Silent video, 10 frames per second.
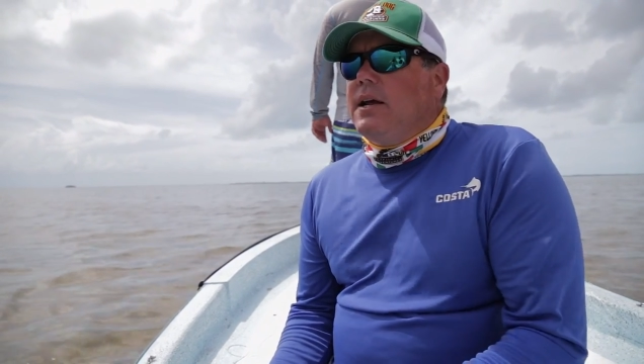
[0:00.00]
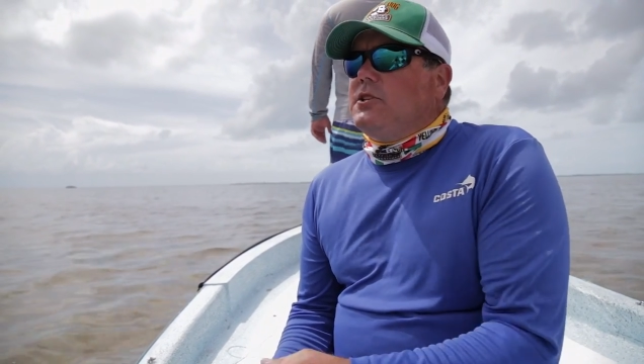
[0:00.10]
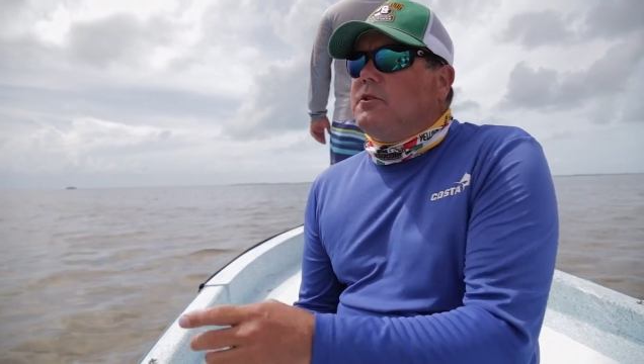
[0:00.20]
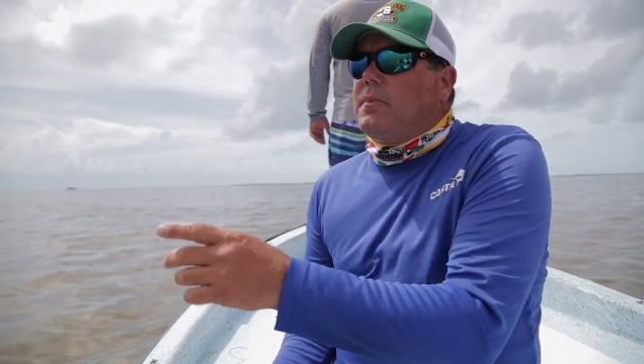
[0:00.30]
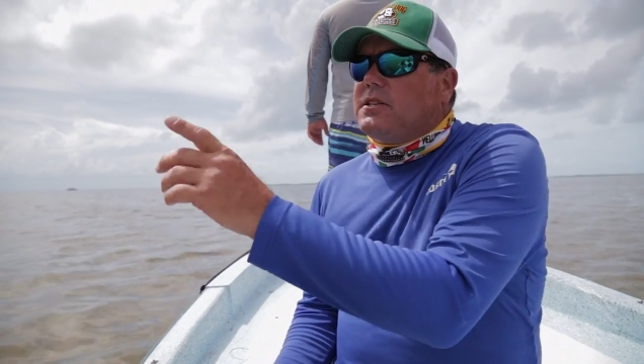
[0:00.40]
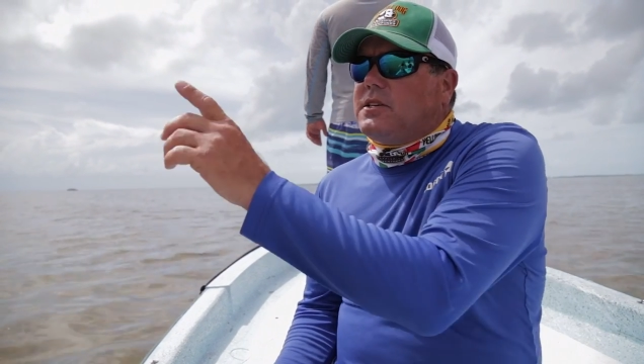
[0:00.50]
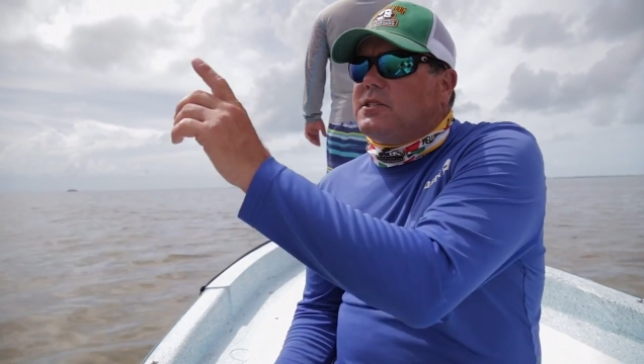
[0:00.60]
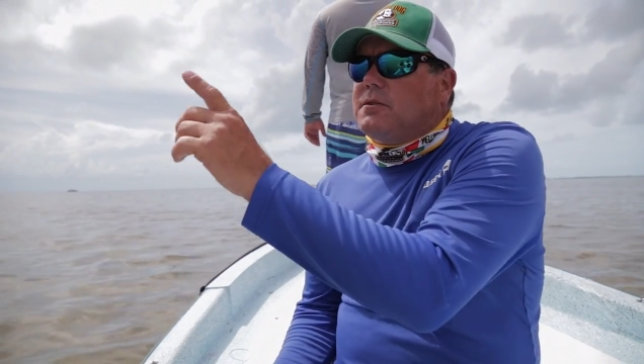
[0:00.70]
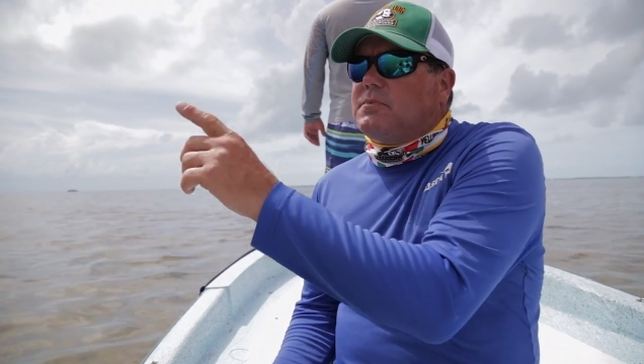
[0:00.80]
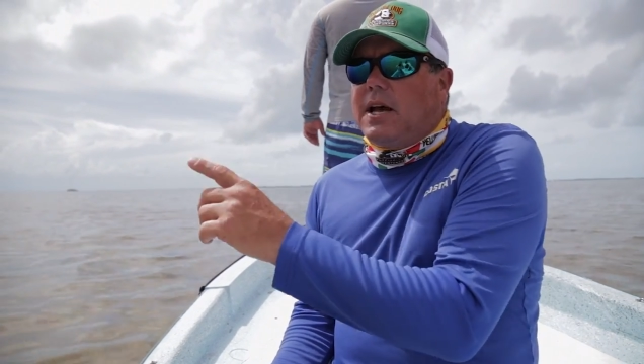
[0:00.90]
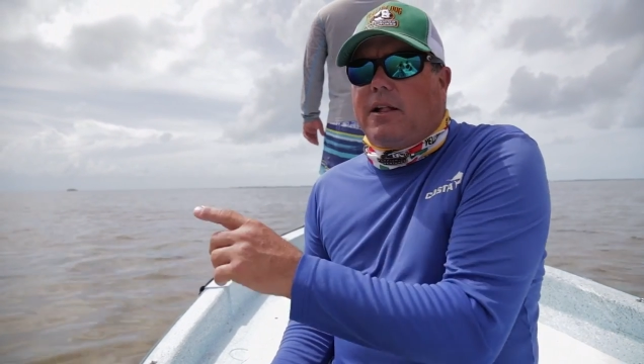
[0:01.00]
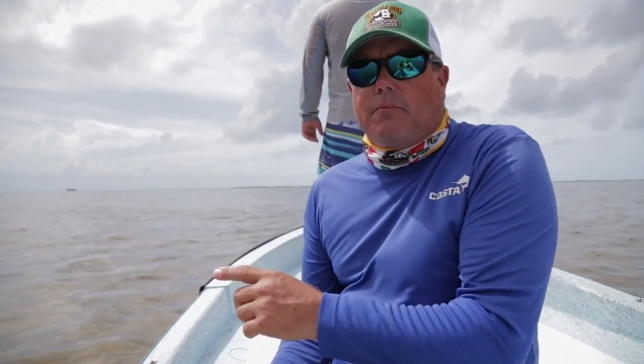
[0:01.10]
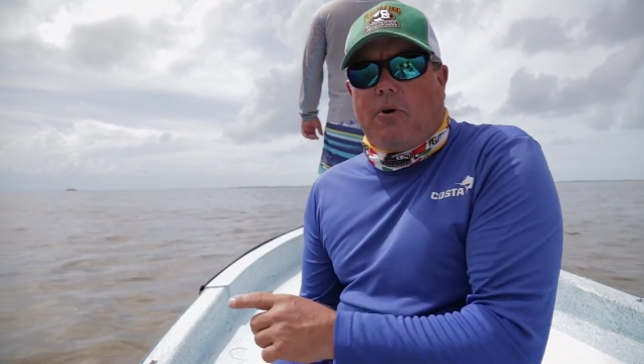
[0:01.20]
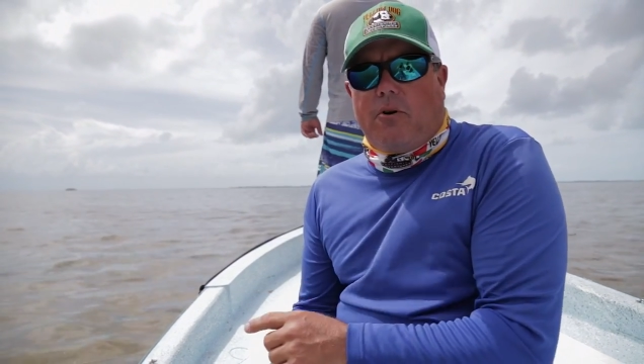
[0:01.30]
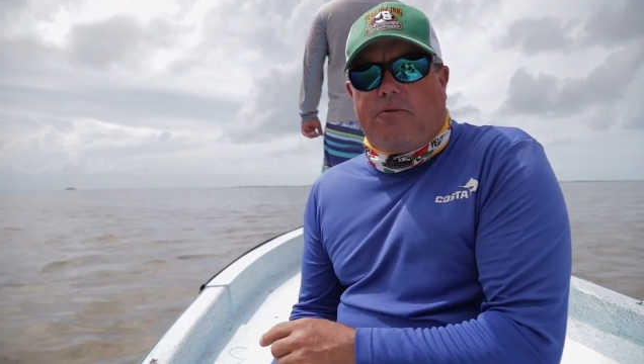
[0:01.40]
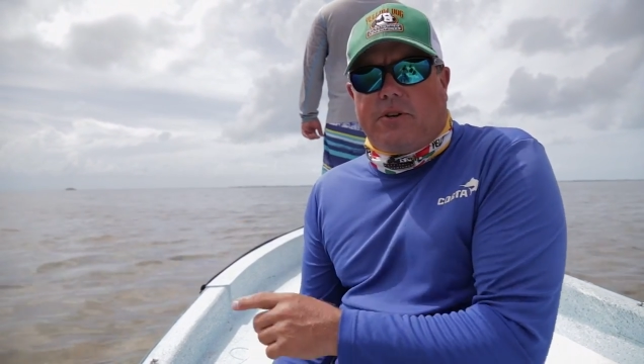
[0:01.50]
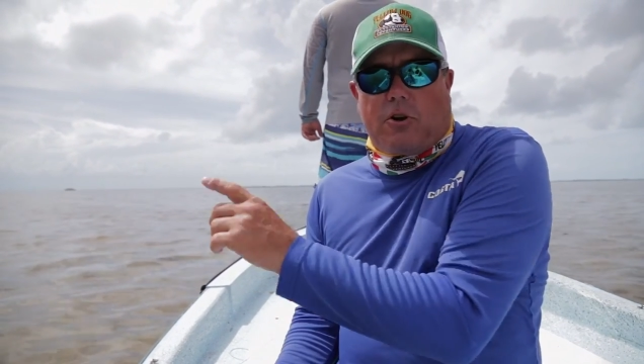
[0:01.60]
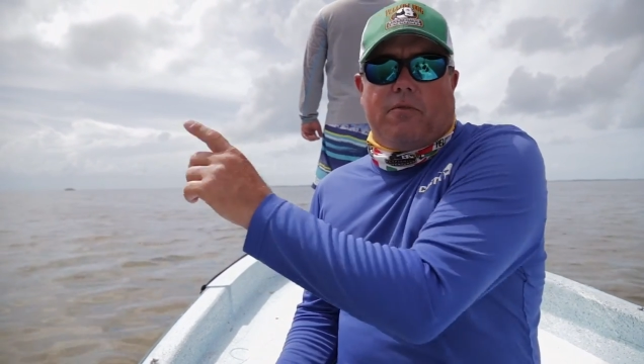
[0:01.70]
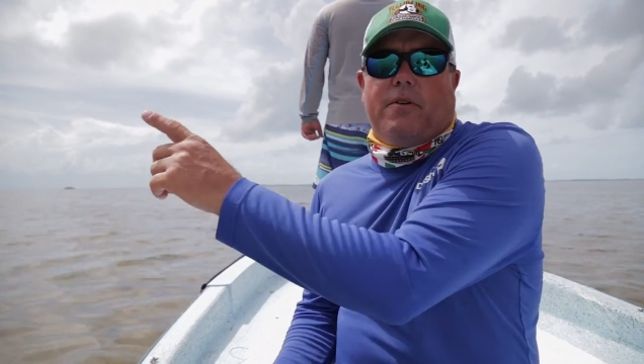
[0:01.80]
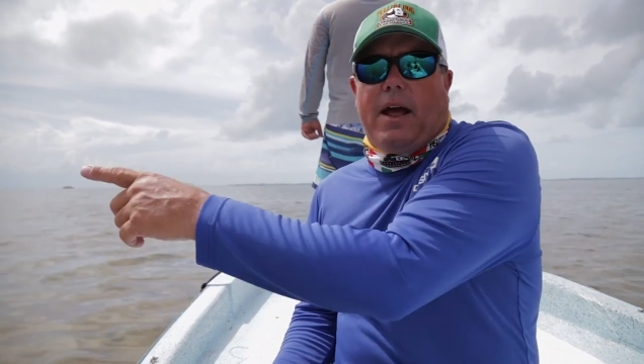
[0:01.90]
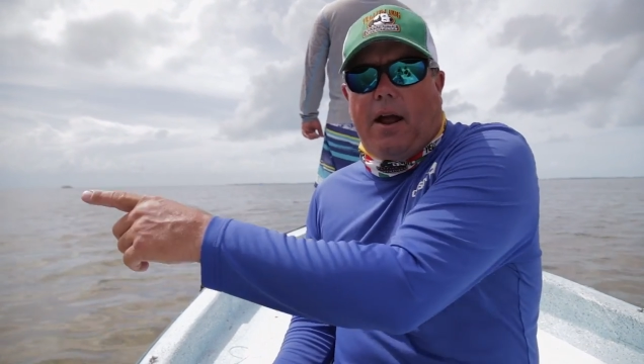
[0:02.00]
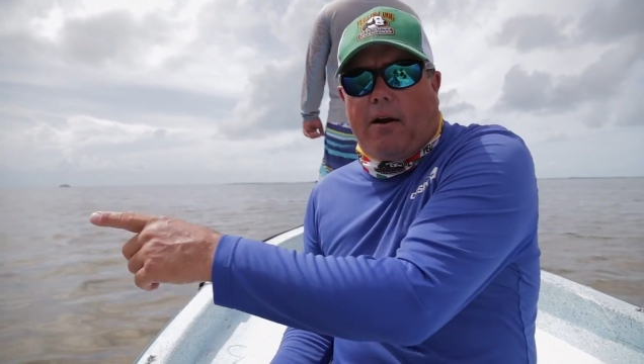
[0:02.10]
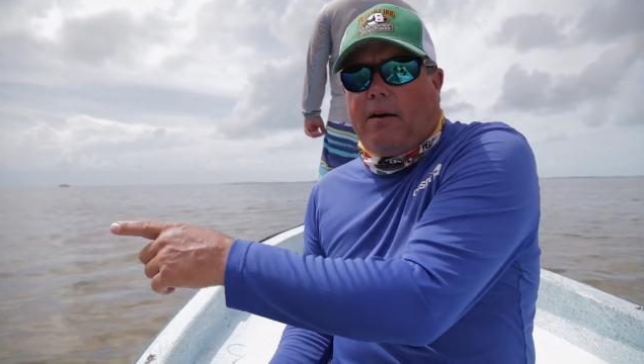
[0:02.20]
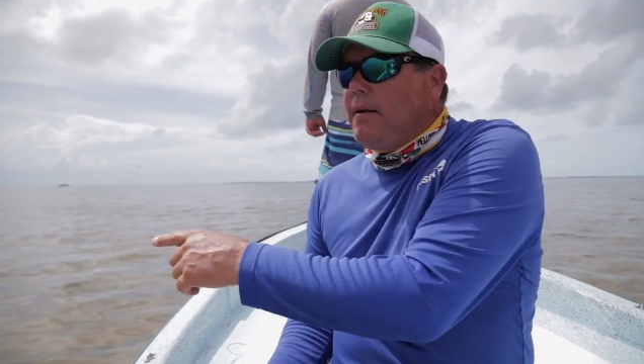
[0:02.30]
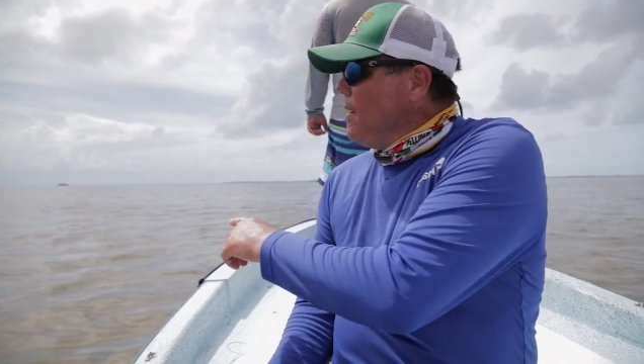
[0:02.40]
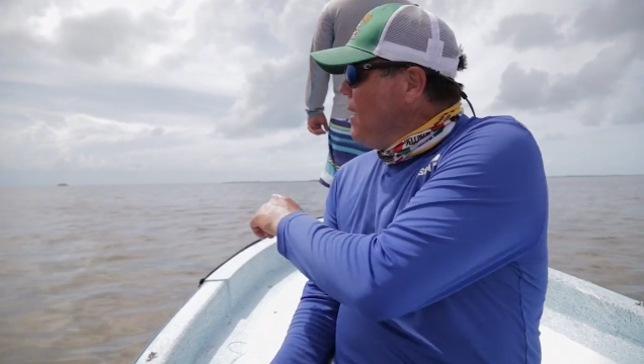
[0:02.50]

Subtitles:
is you might see some tailing bonefish over there,